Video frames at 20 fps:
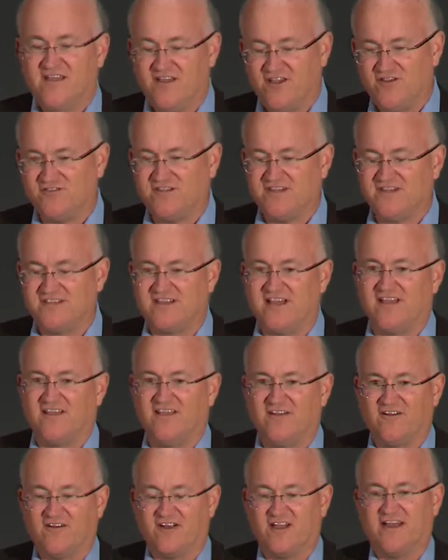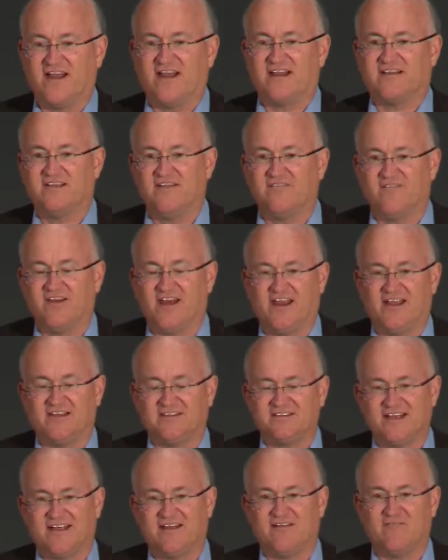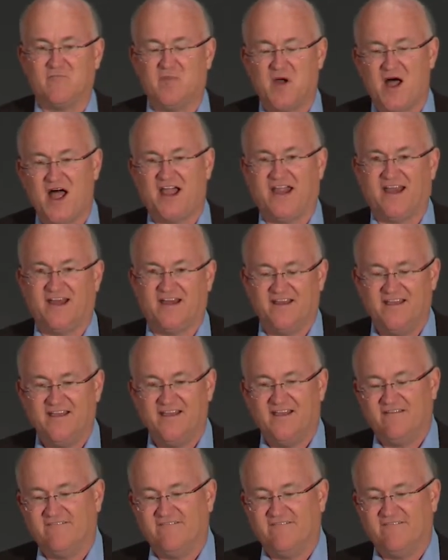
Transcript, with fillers: using cellular connectivity instead of buying